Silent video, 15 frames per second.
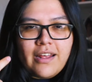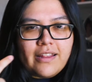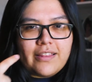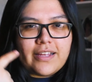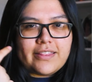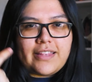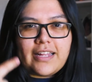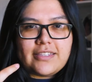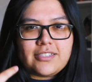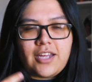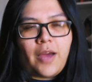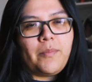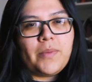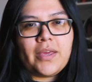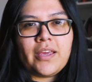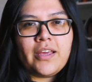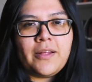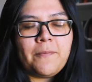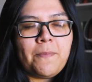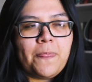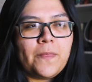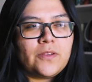Like that's not me.
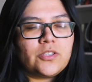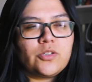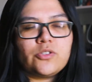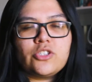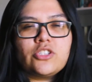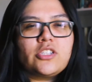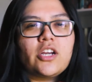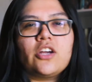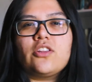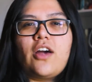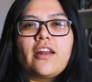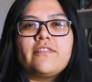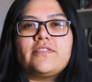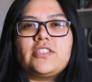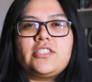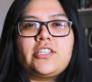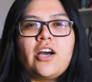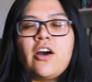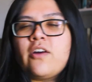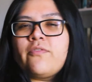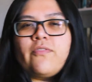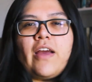So it's just like a lot of
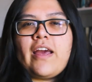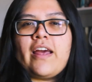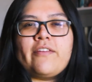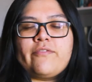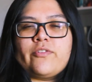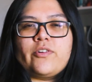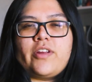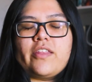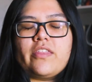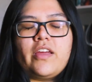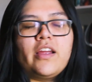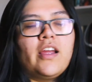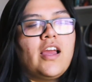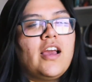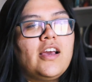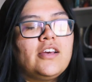detail and for nothing.